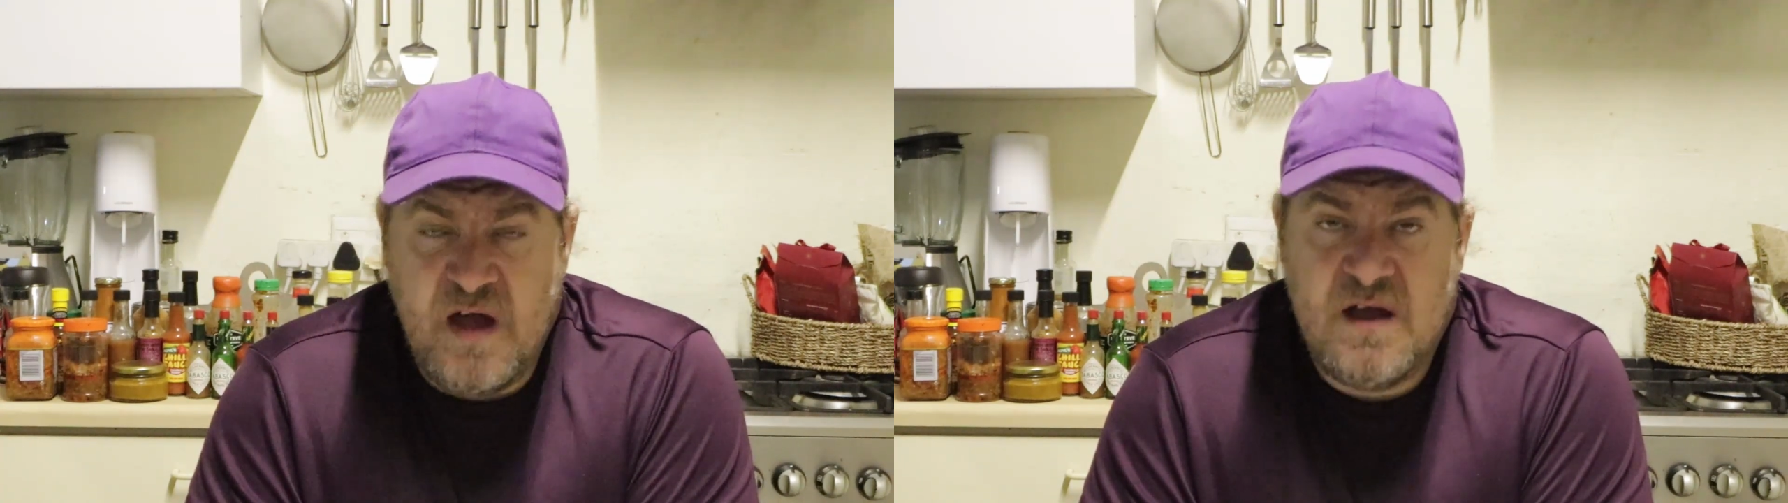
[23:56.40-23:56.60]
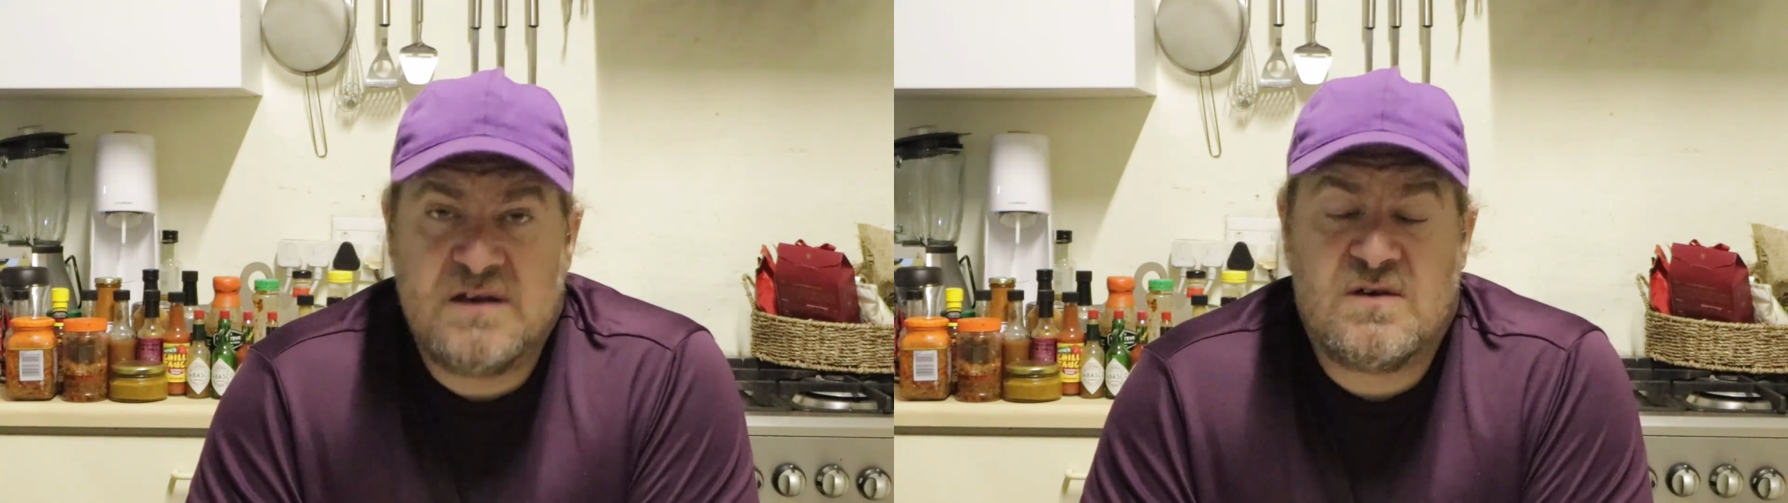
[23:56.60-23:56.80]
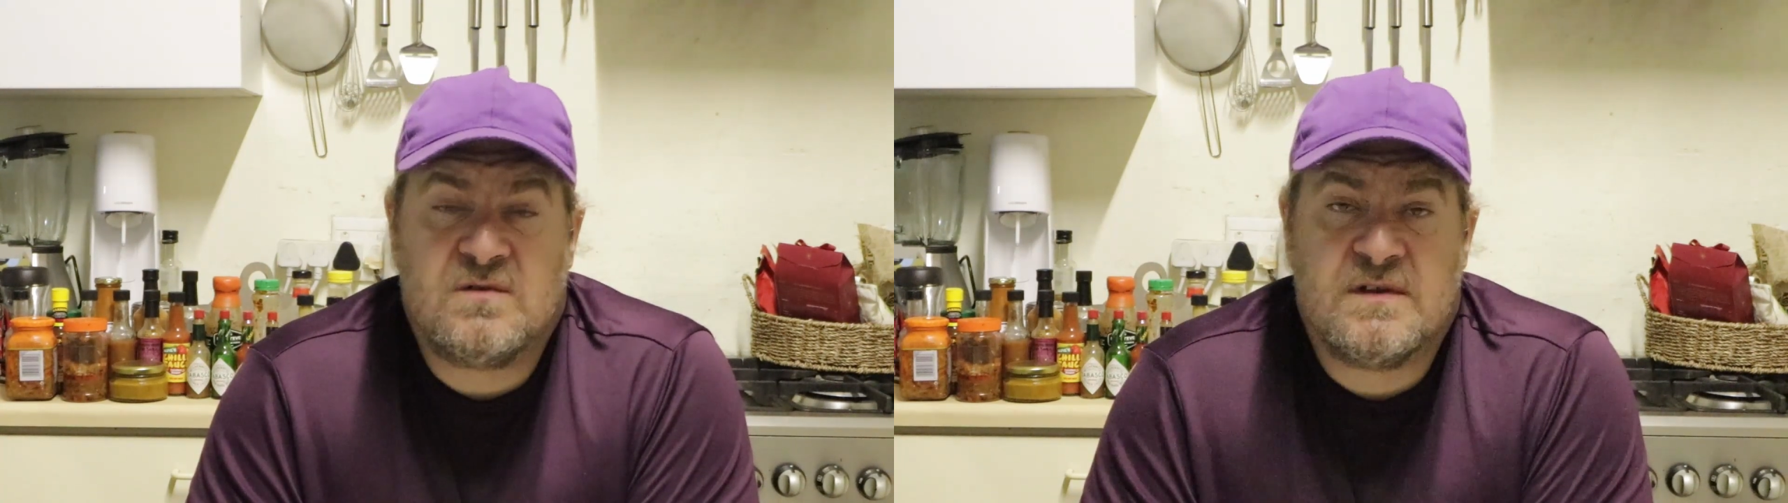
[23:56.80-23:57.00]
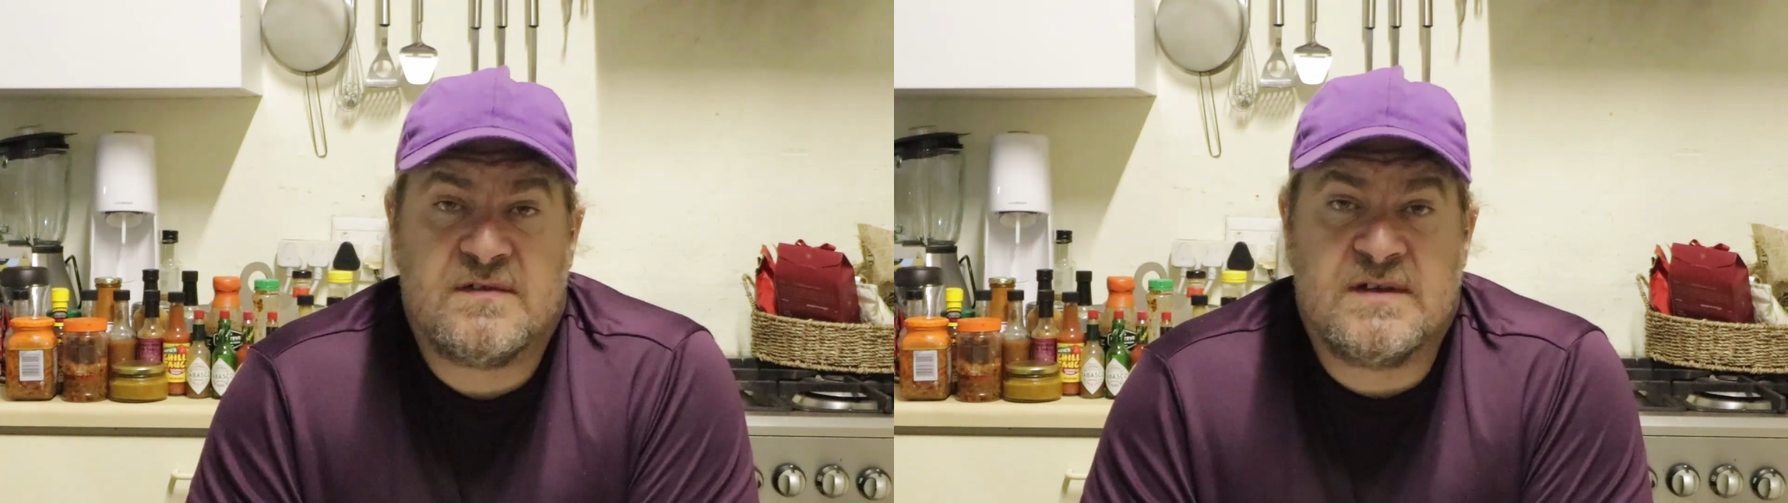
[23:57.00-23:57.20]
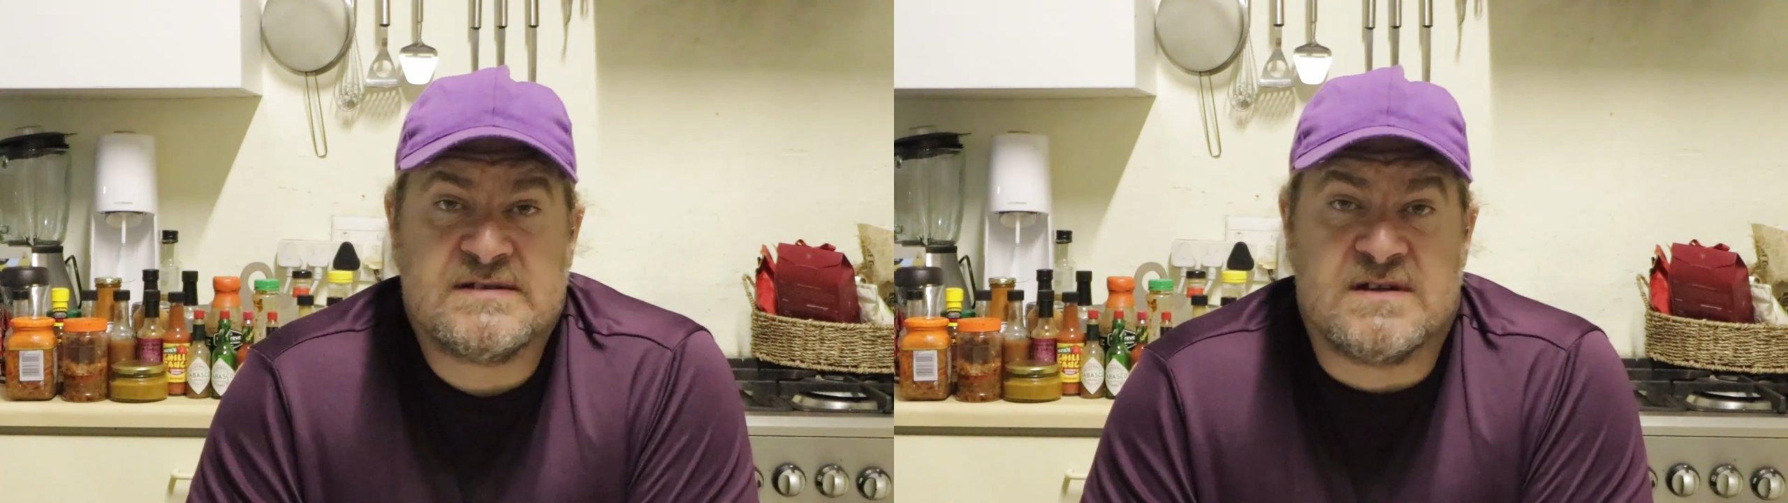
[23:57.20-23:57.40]
and all
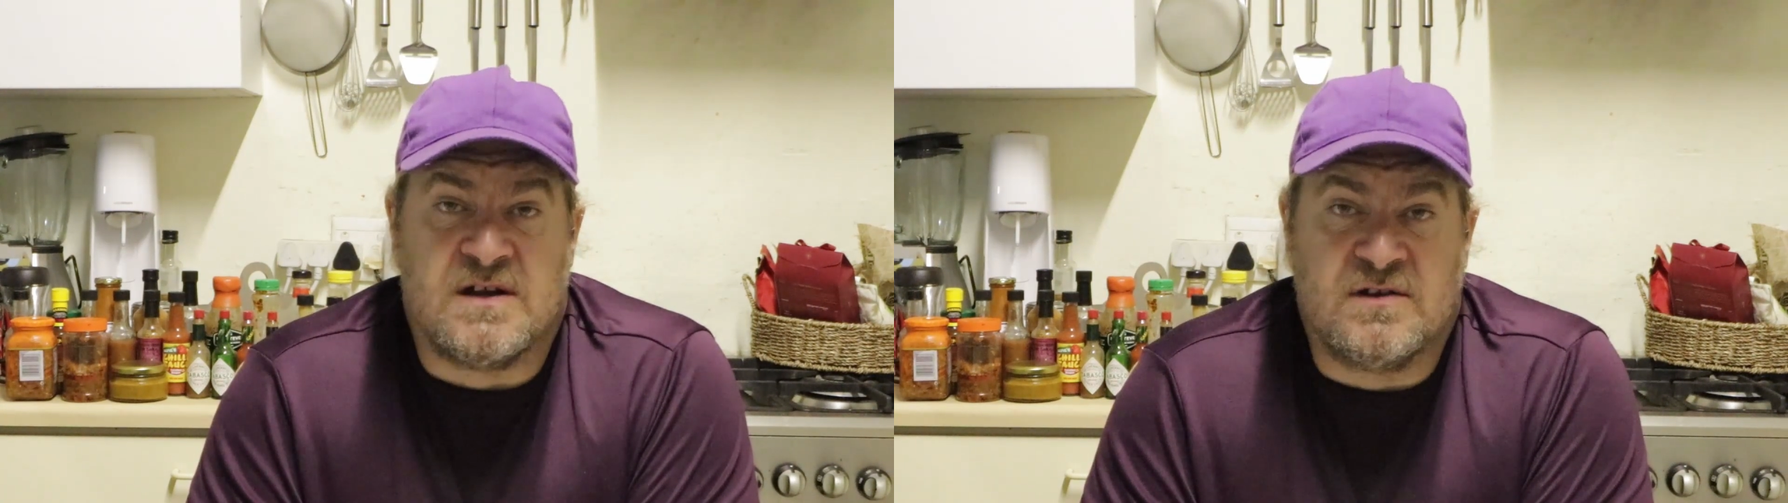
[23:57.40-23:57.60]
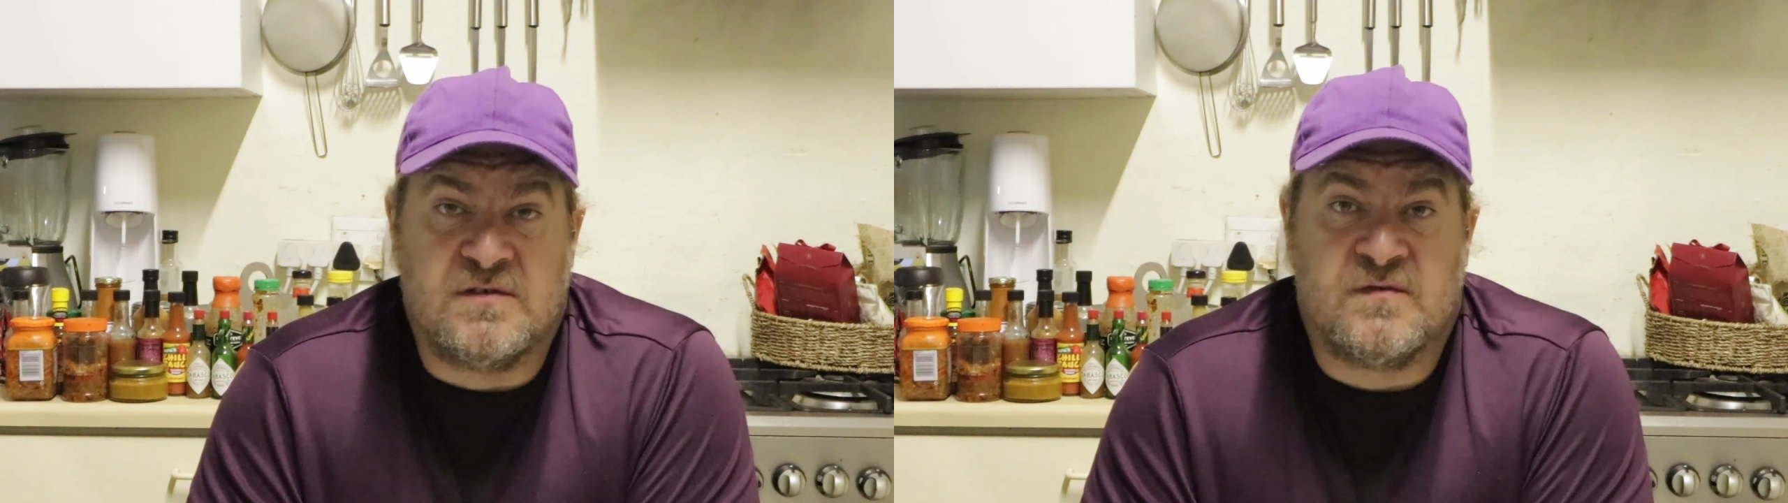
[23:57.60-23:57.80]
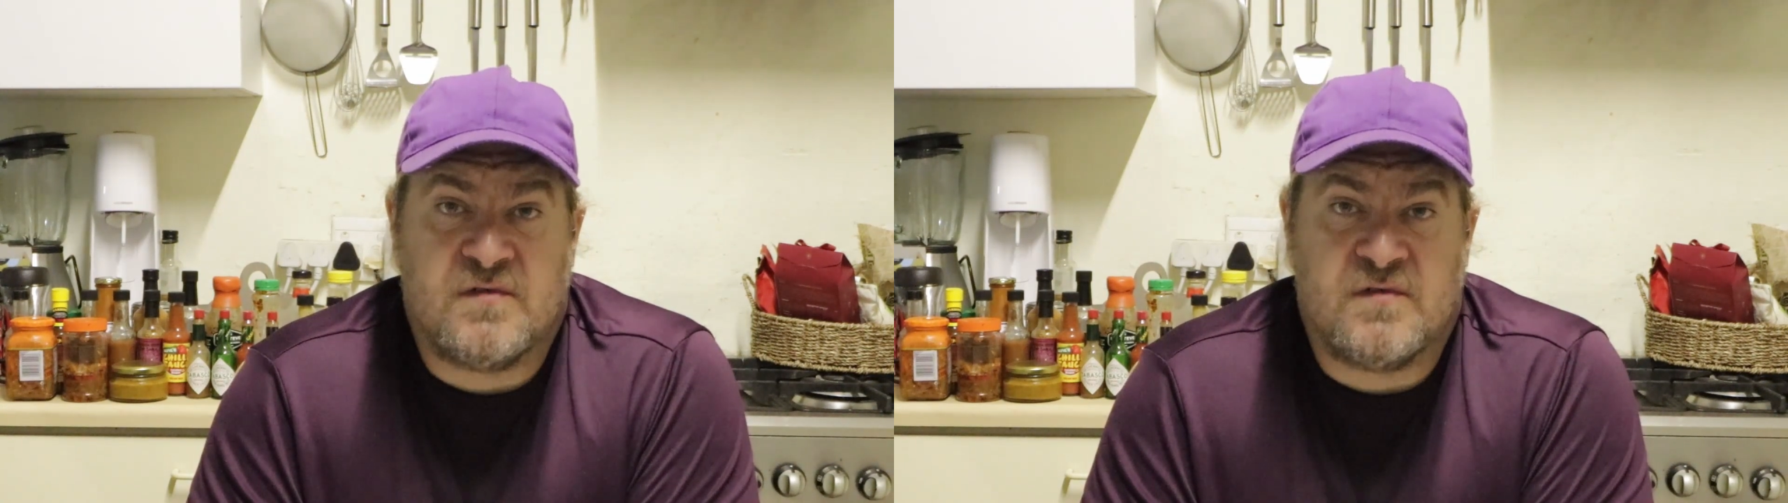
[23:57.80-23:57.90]
the things that I learned